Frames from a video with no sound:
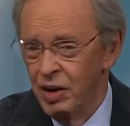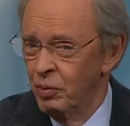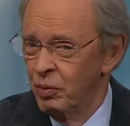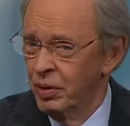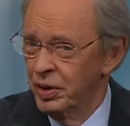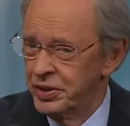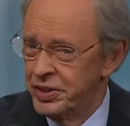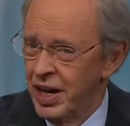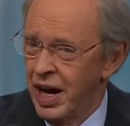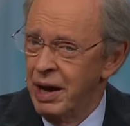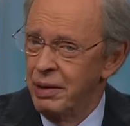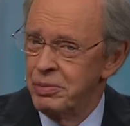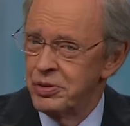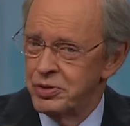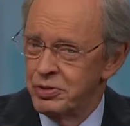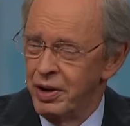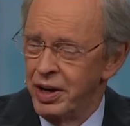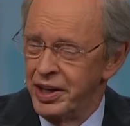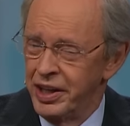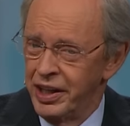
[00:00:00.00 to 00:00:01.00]
Well,
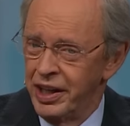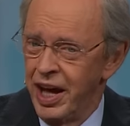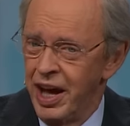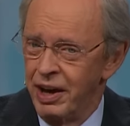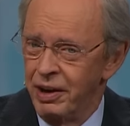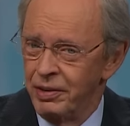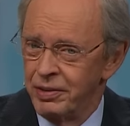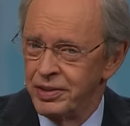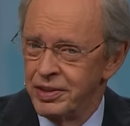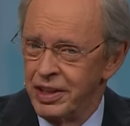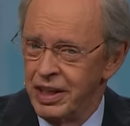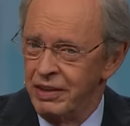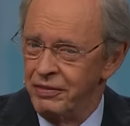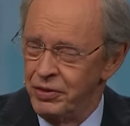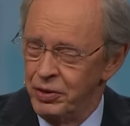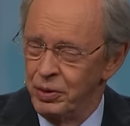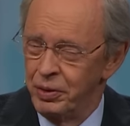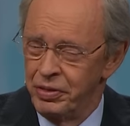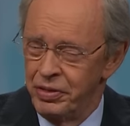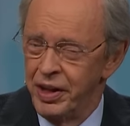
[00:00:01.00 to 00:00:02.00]
time's running out. And
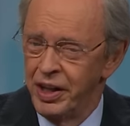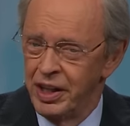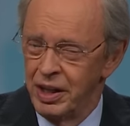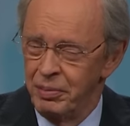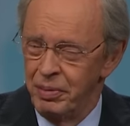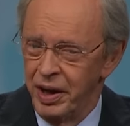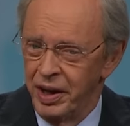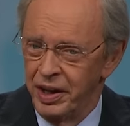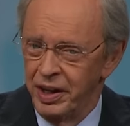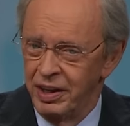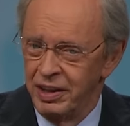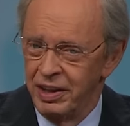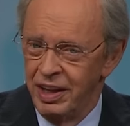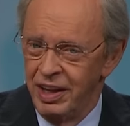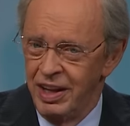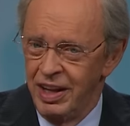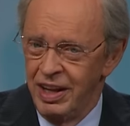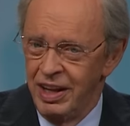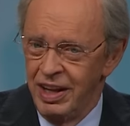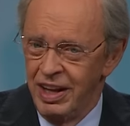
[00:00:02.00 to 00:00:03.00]
if you'll think about it,
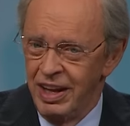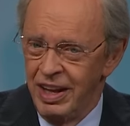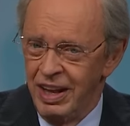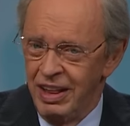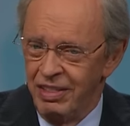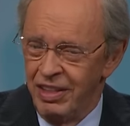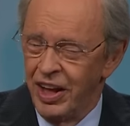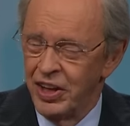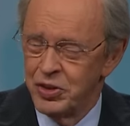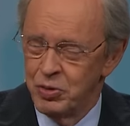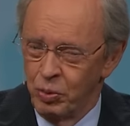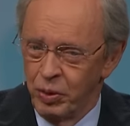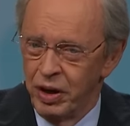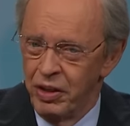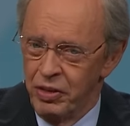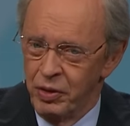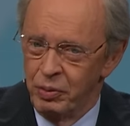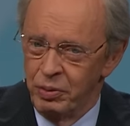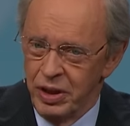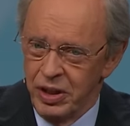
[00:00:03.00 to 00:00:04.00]
that's one
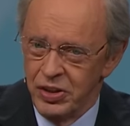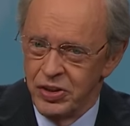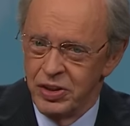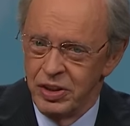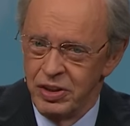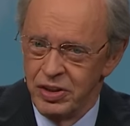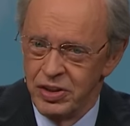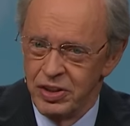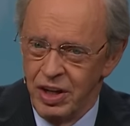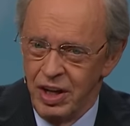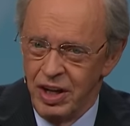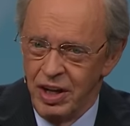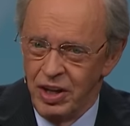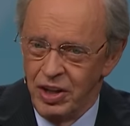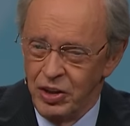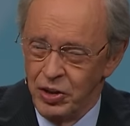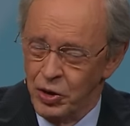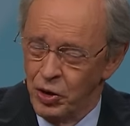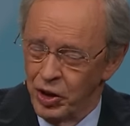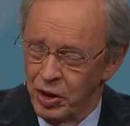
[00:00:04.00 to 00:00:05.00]
of the reasons
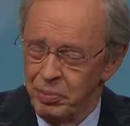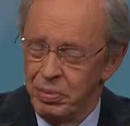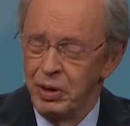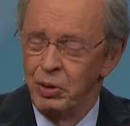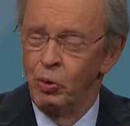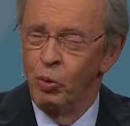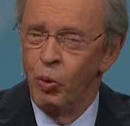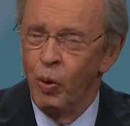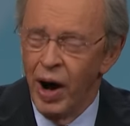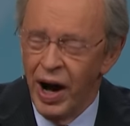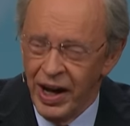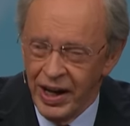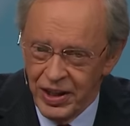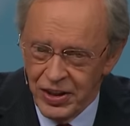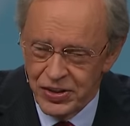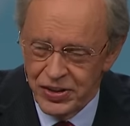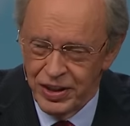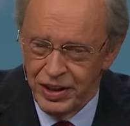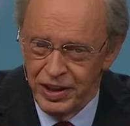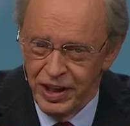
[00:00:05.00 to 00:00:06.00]
you ought to be
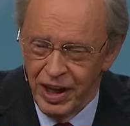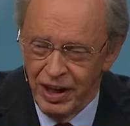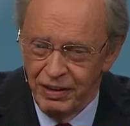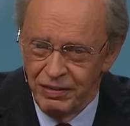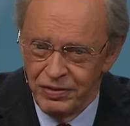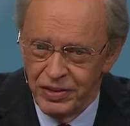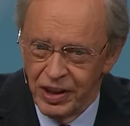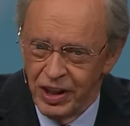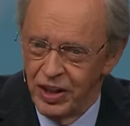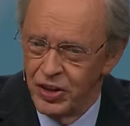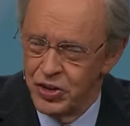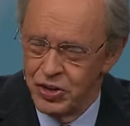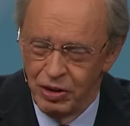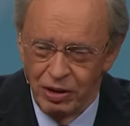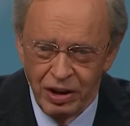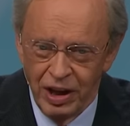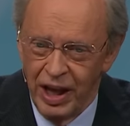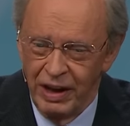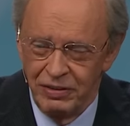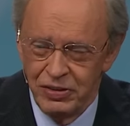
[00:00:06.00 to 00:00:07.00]
wise enough to get
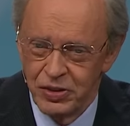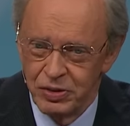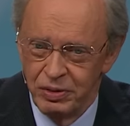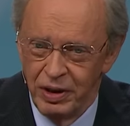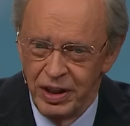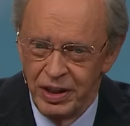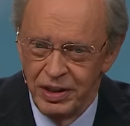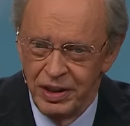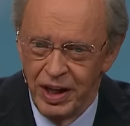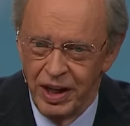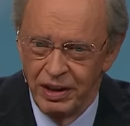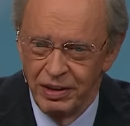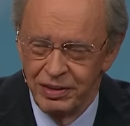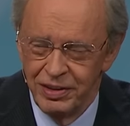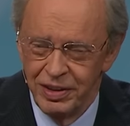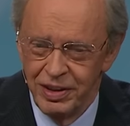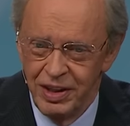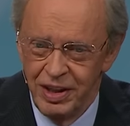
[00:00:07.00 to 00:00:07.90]
your life straightened out.